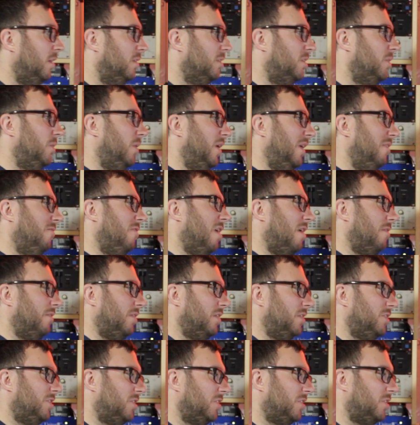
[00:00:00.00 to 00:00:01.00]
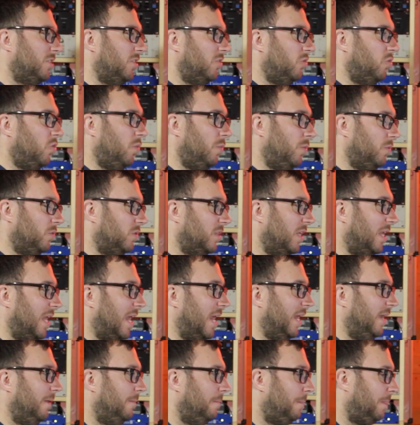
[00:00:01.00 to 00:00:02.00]
to it rather than just the normal
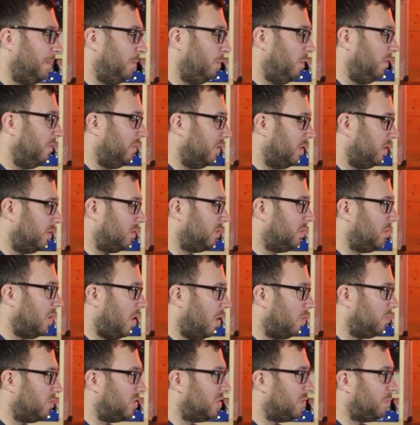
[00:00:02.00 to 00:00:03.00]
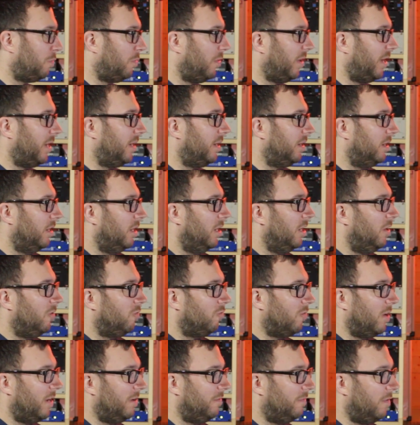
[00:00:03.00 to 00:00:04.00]
delay with an old spring
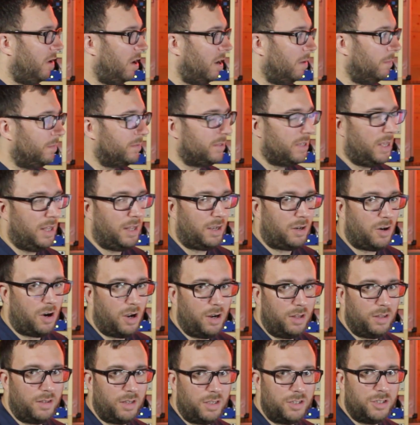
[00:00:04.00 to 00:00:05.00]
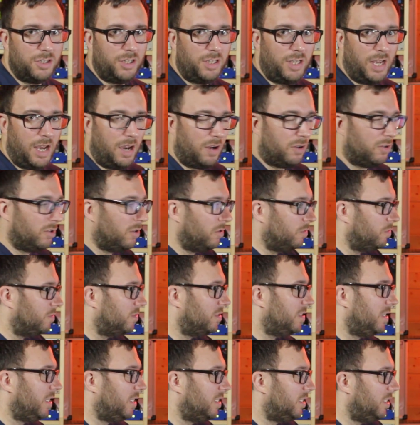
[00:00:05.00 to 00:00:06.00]
reverb. So they're the kind of things you get on old
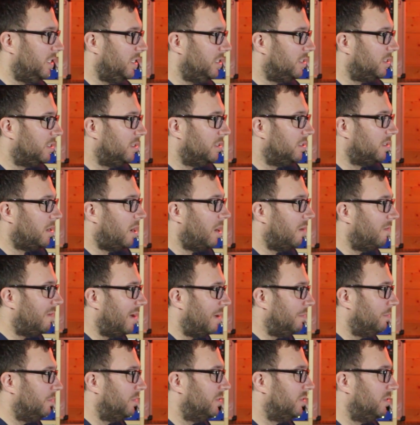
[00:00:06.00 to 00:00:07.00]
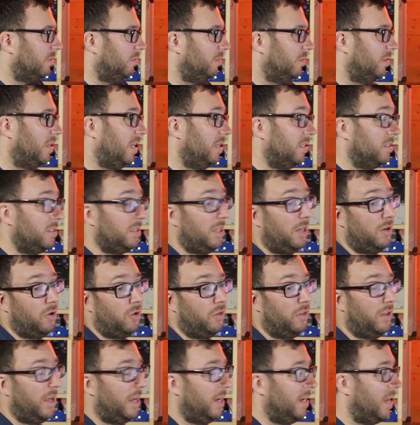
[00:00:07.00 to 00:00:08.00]
60s guitar amps, and they're still
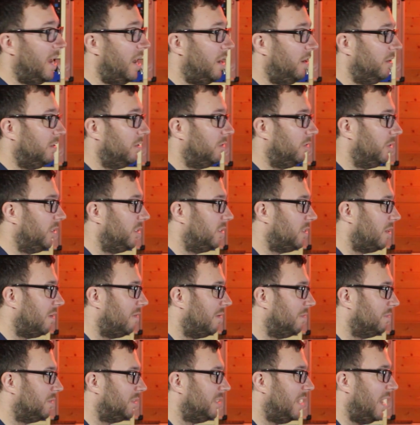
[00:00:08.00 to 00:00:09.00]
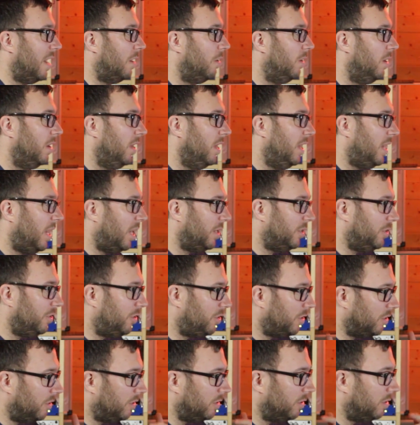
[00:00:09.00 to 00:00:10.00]
on there now, on guitar amps now, and
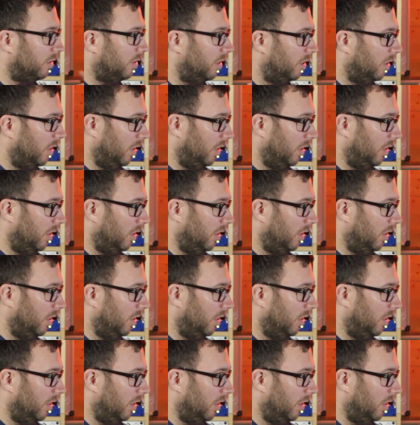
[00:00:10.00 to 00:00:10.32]
you can